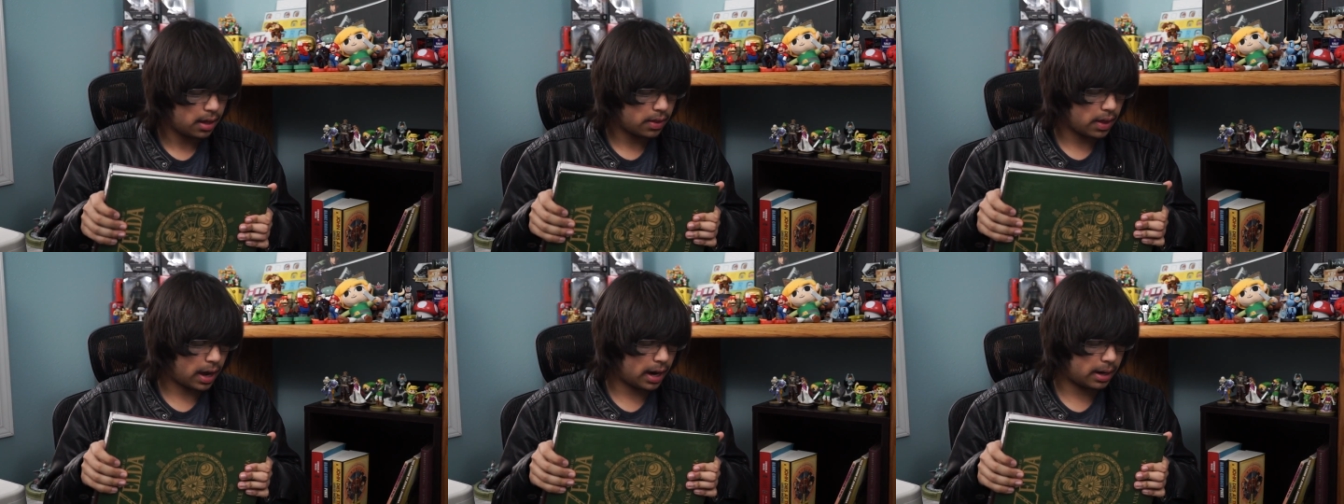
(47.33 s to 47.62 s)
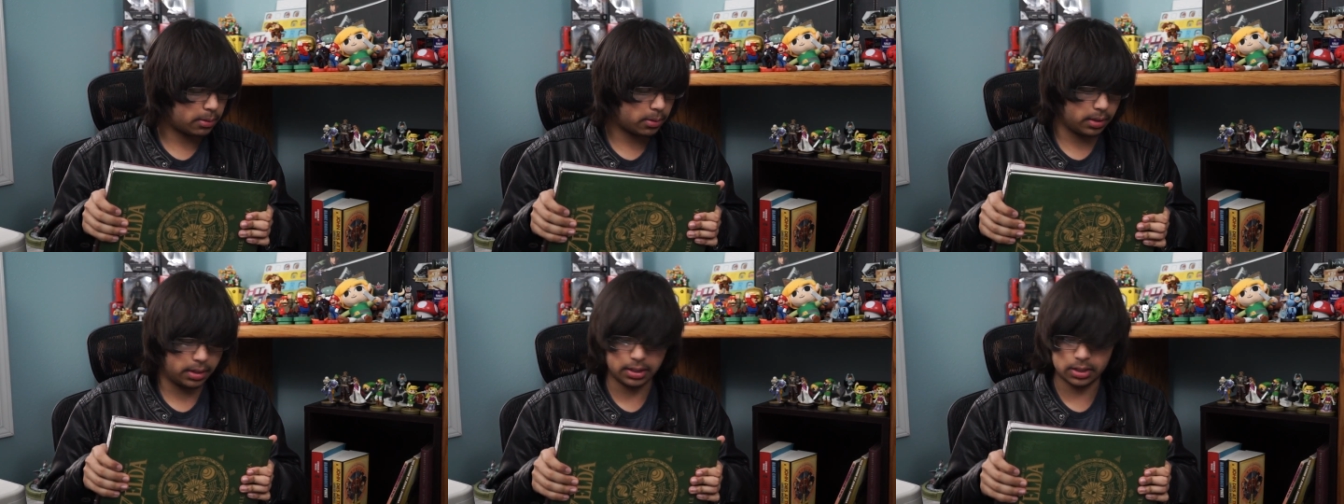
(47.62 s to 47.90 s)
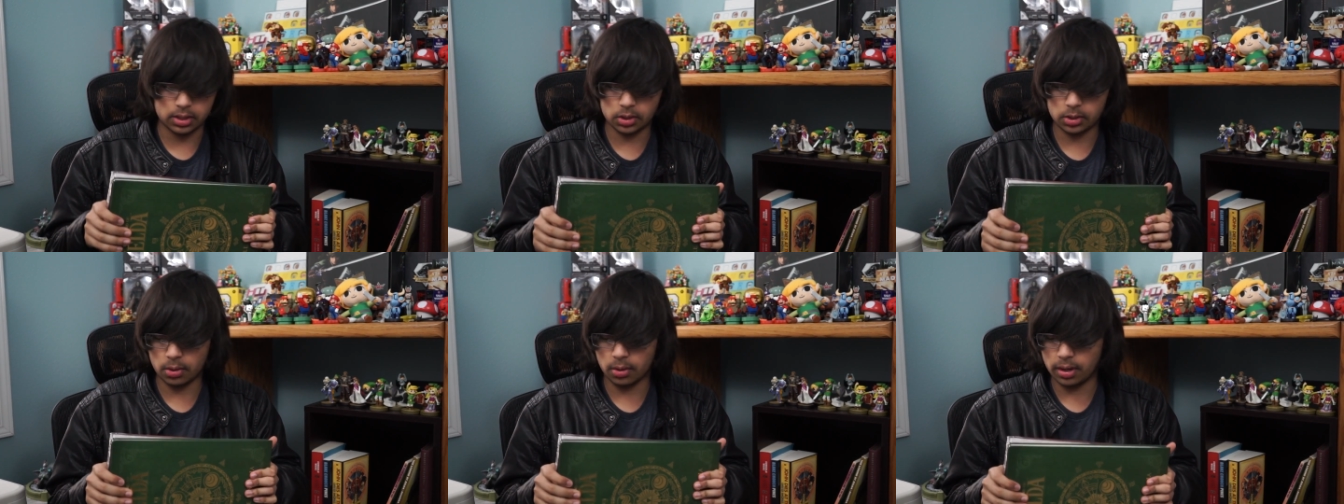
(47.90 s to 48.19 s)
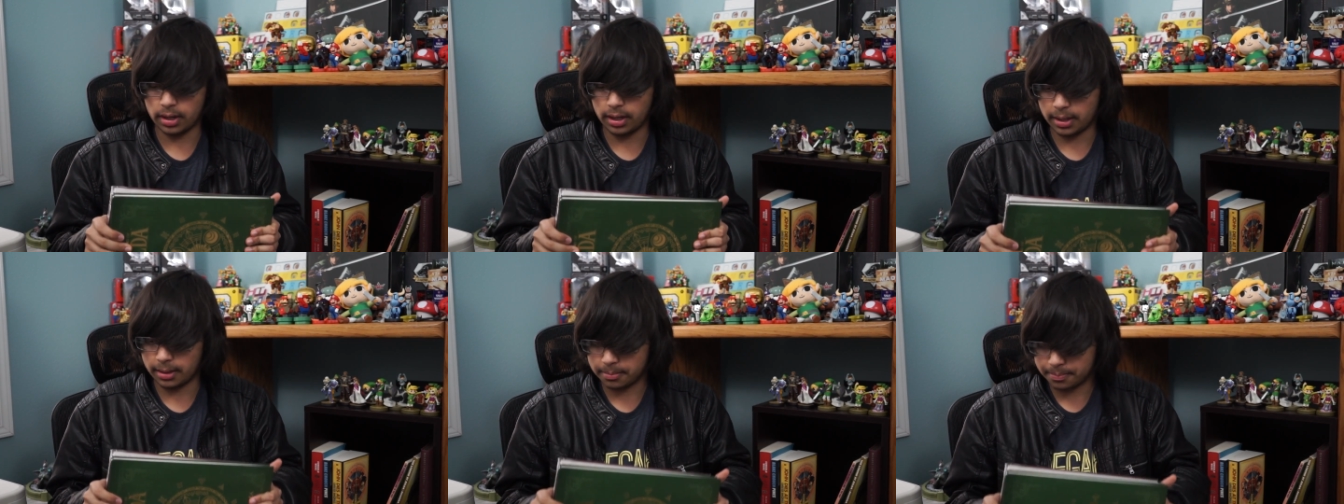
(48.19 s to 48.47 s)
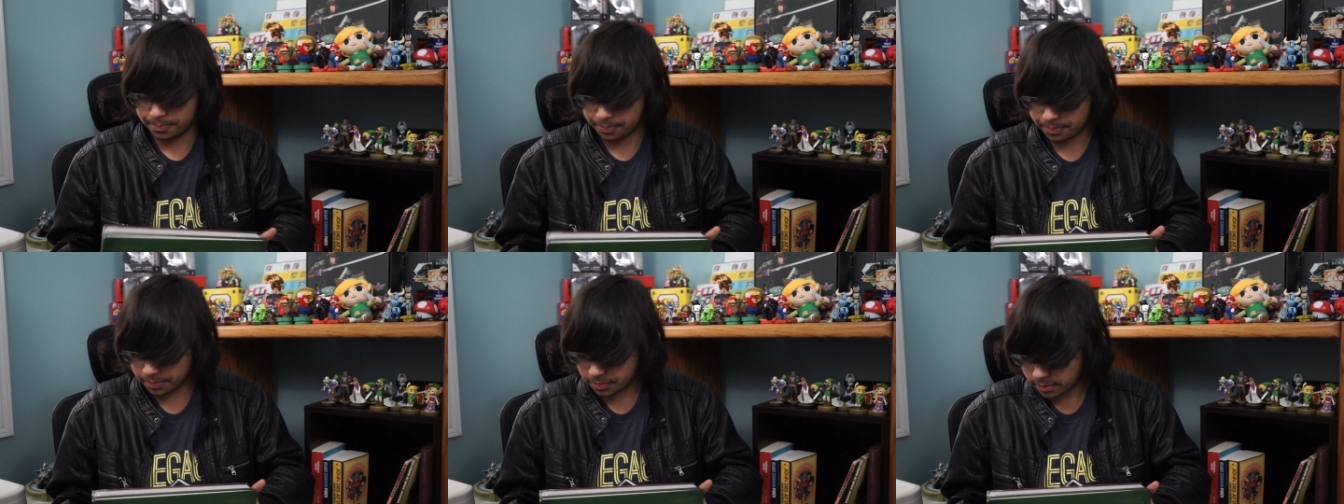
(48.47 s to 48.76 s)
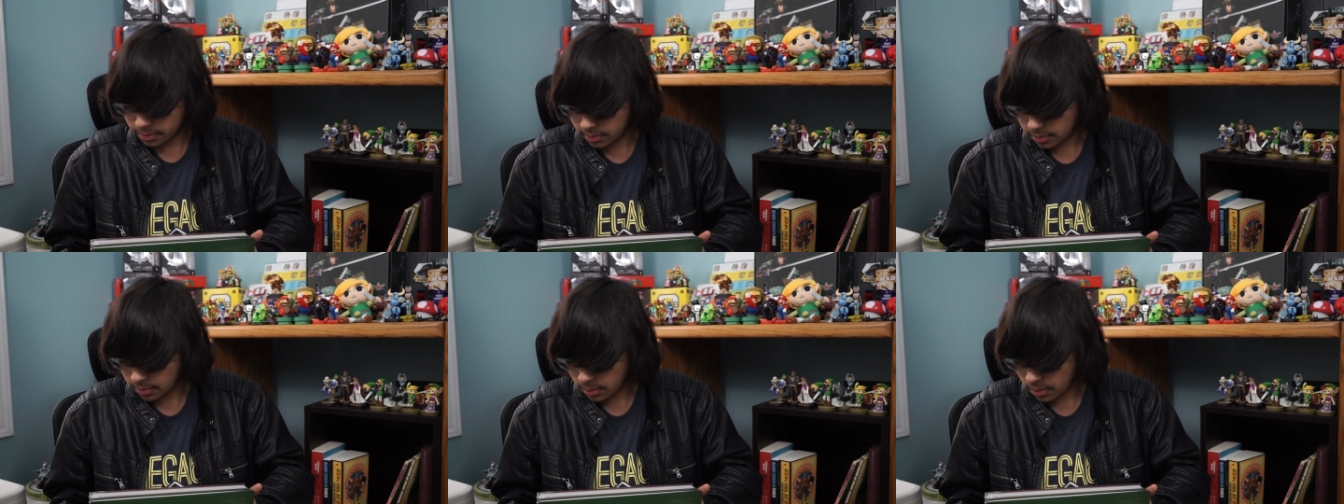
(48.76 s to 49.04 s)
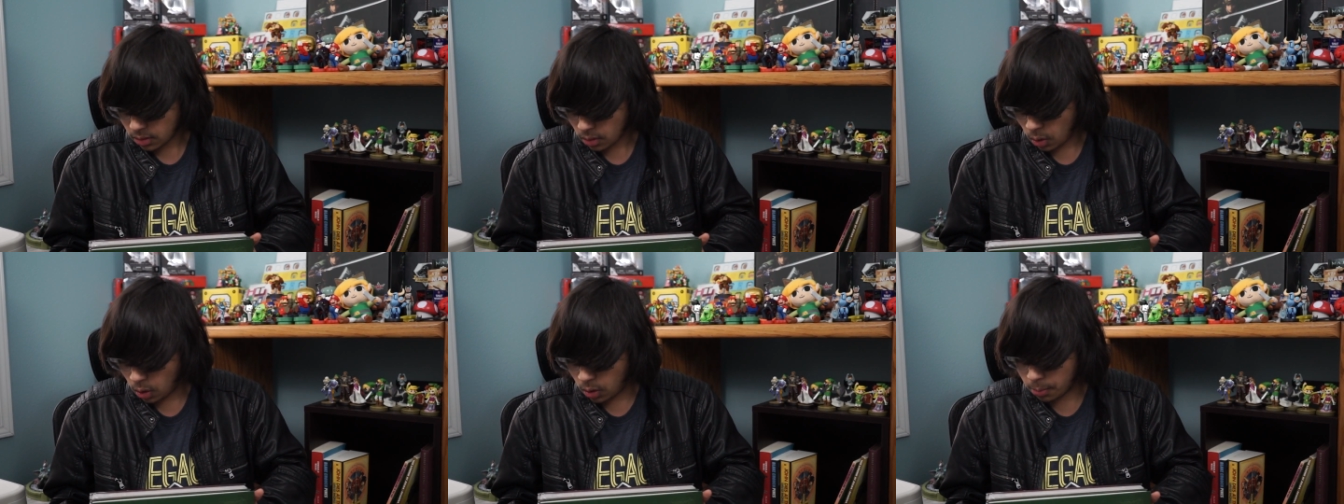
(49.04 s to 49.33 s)
the Hyrule Historia,
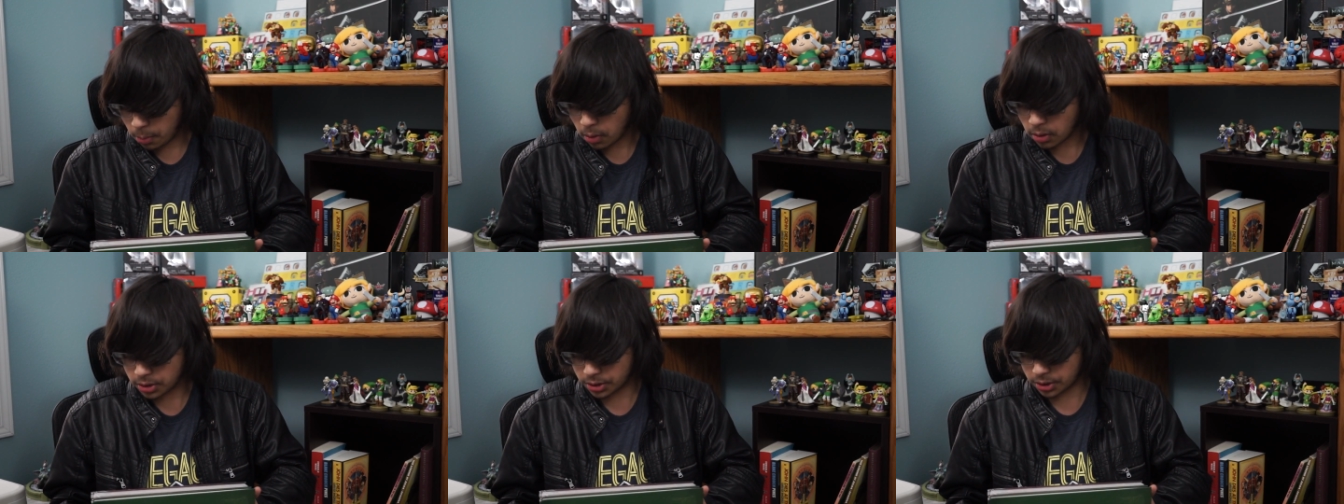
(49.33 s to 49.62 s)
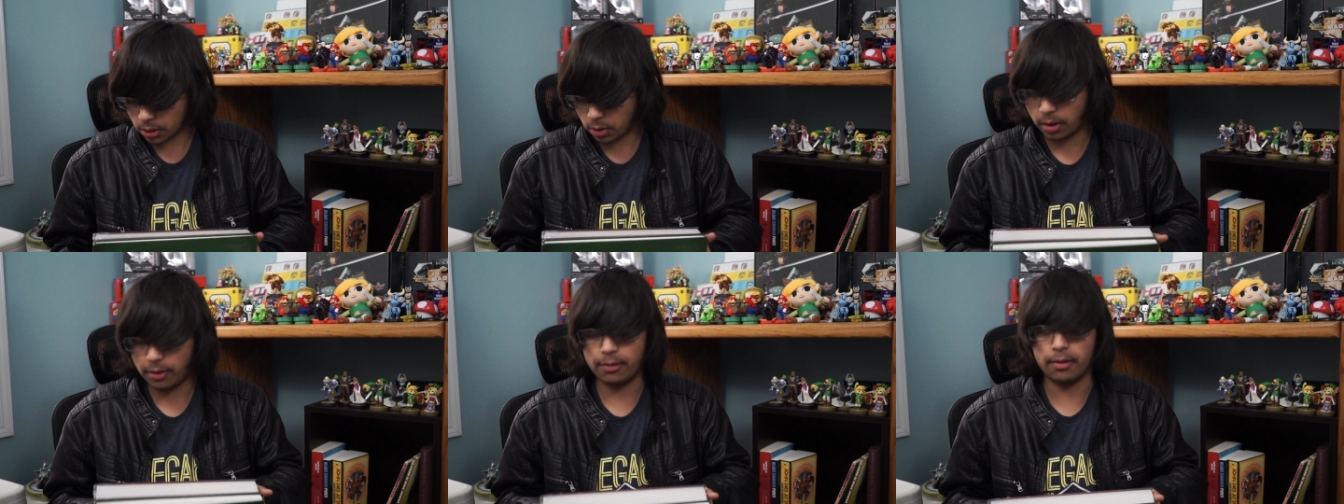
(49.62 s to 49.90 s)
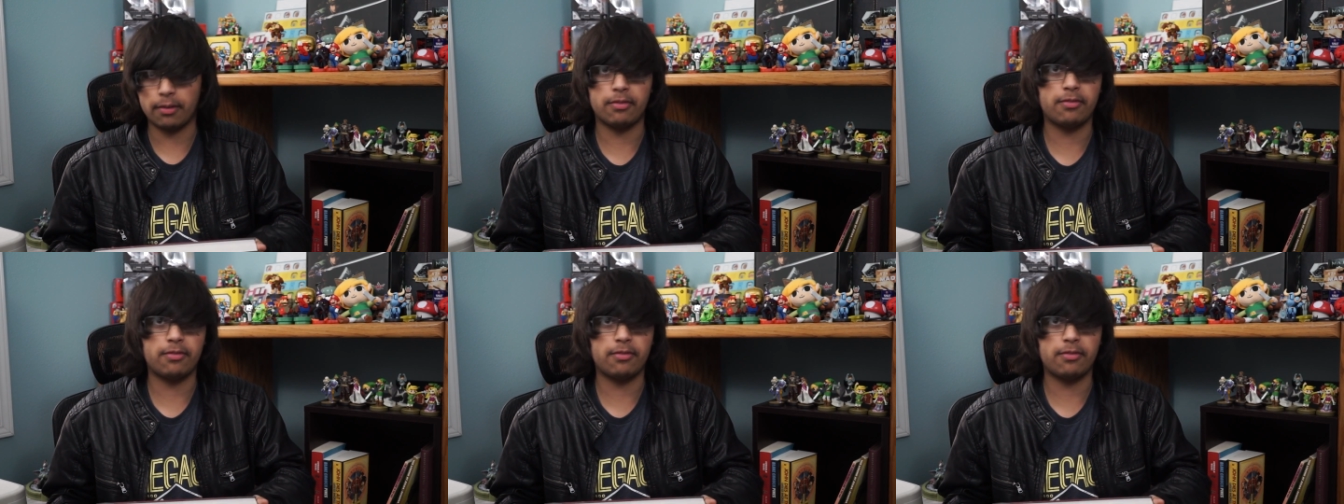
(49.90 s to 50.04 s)
or more so of a